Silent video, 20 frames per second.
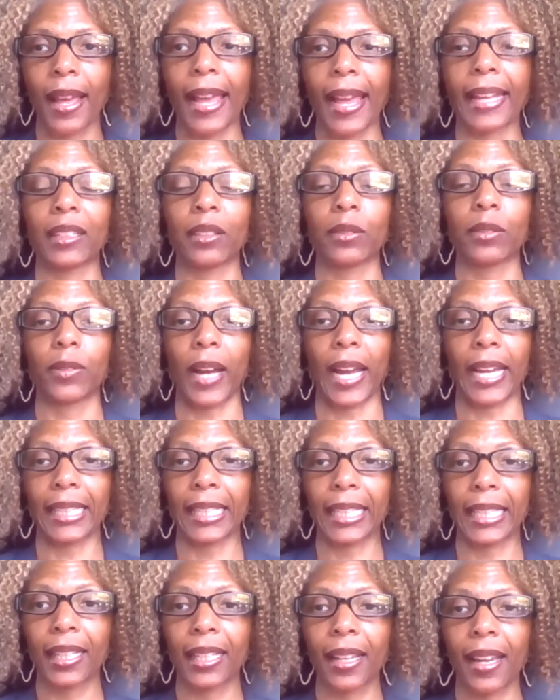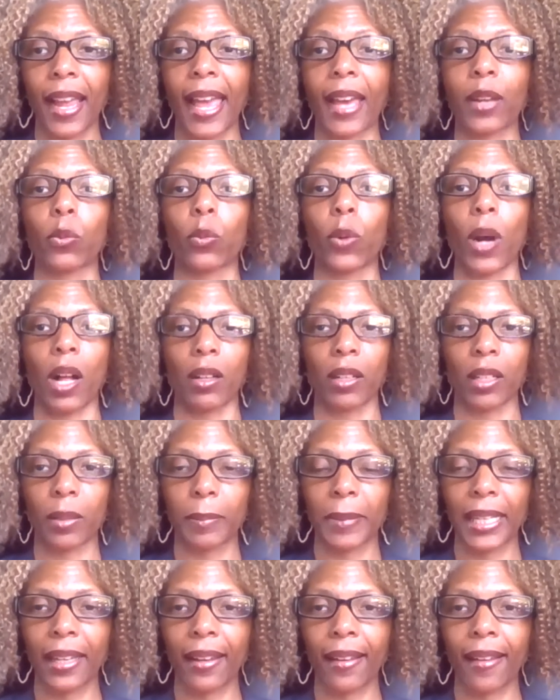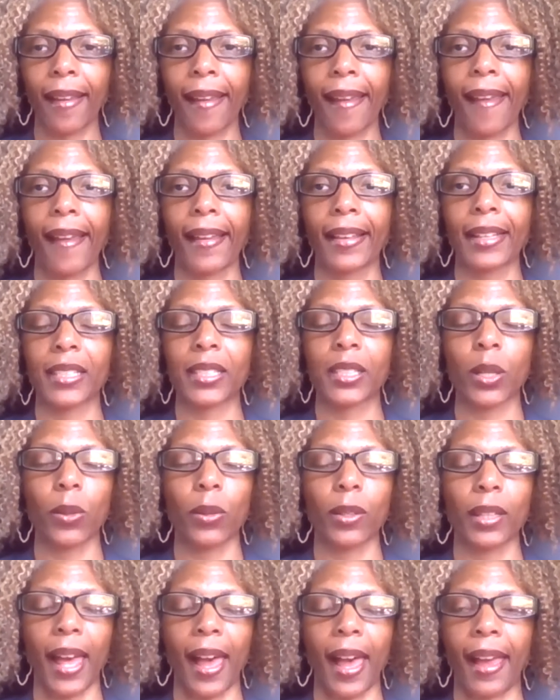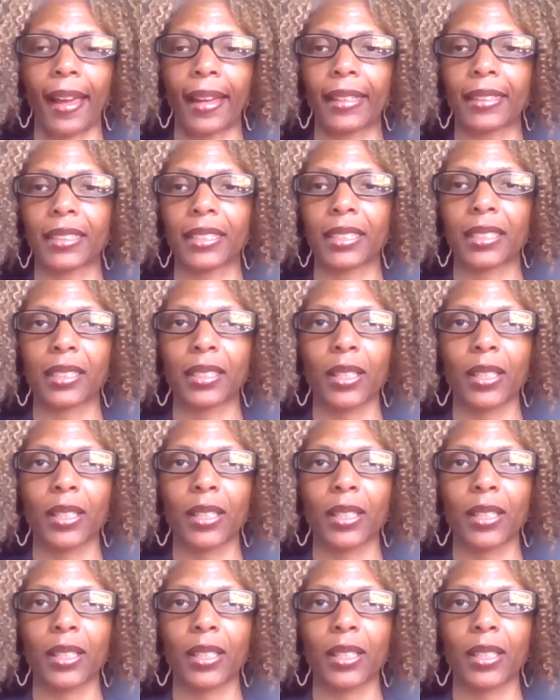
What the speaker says: and inviting and welcoming, so that